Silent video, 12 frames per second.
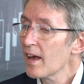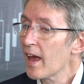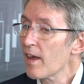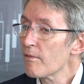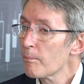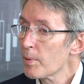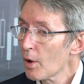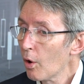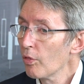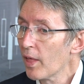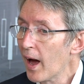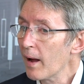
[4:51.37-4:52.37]
even
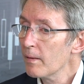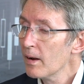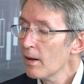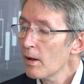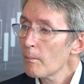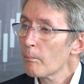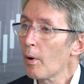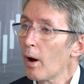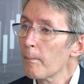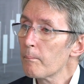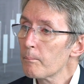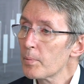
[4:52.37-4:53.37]
beyond that
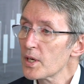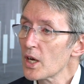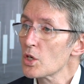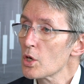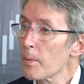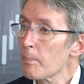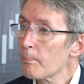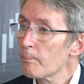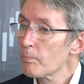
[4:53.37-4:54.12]
by potentially